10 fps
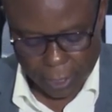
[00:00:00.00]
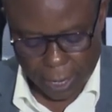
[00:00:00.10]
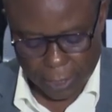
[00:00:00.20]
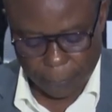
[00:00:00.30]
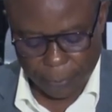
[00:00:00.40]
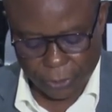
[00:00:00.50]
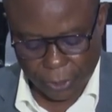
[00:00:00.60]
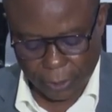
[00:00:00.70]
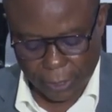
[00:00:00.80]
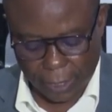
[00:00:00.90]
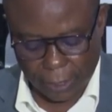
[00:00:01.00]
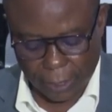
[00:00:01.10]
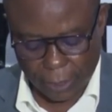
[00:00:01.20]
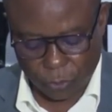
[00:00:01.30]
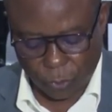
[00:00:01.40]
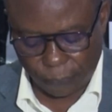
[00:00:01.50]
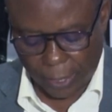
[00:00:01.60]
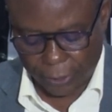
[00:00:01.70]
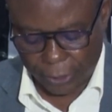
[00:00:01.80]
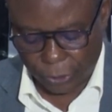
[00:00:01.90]
and they patriotically laid good
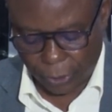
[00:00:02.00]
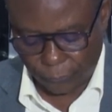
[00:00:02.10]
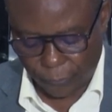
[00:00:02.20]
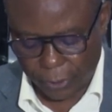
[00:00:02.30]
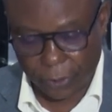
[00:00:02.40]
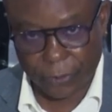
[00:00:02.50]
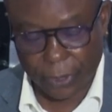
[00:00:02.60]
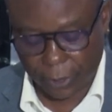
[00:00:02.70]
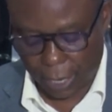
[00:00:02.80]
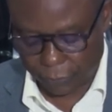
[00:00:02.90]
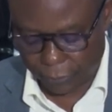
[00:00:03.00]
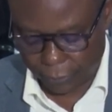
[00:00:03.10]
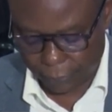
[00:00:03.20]
foundation for a great country.